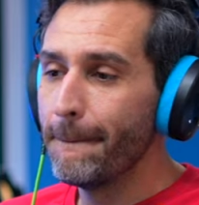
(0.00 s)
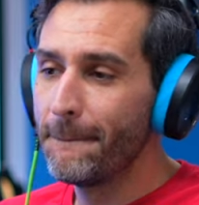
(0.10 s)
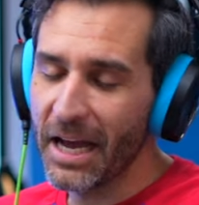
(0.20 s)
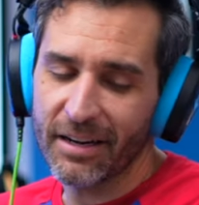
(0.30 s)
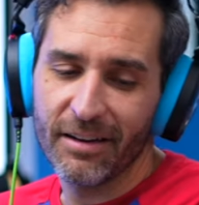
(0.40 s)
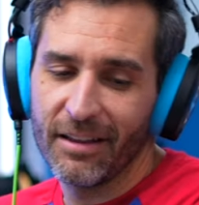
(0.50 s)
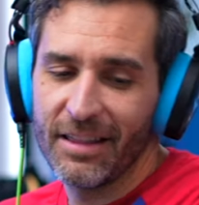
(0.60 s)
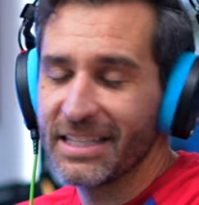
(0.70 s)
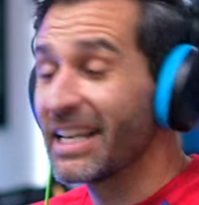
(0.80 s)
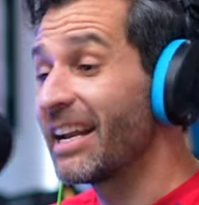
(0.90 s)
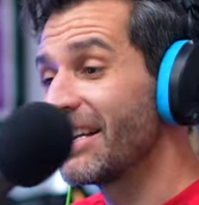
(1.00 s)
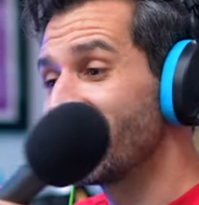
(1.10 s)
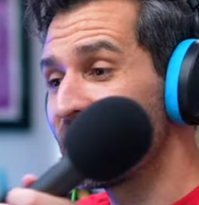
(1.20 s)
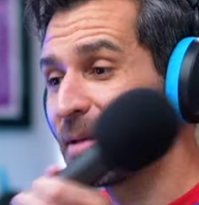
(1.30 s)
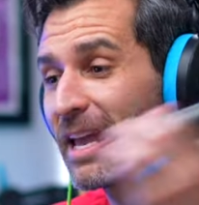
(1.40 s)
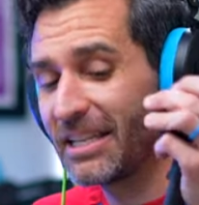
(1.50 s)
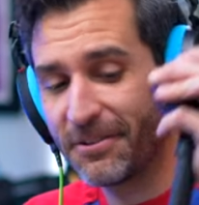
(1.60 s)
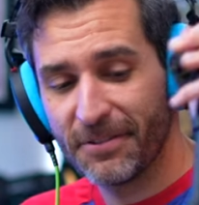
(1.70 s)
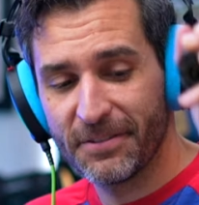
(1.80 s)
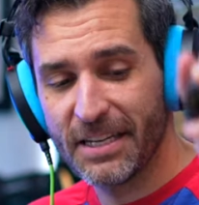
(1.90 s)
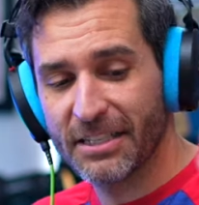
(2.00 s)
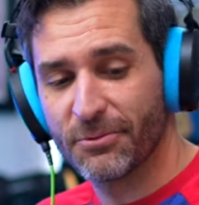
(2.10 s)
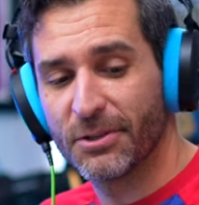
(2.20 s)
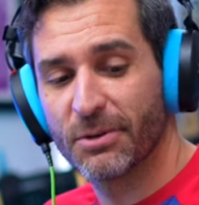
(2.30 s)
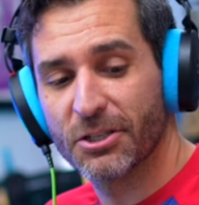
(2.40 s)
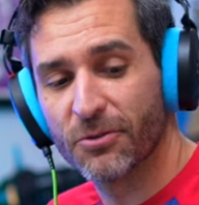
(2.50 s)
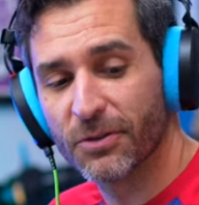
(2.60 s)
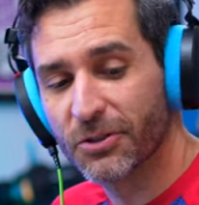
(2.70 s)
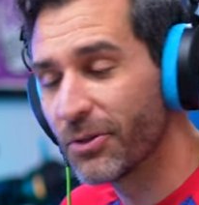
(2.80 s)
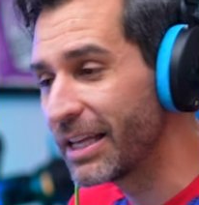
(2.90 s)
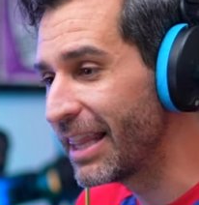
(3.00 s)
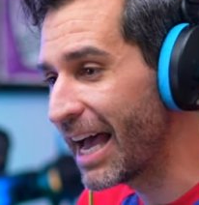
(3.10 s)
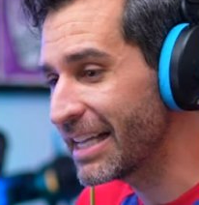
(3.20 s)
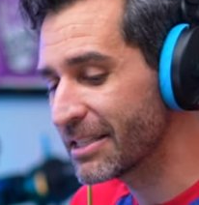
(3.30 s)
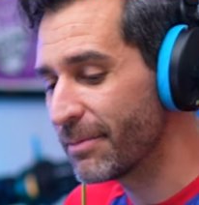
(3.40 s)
Back on the Sennheiser MKH50 as we switch over to the last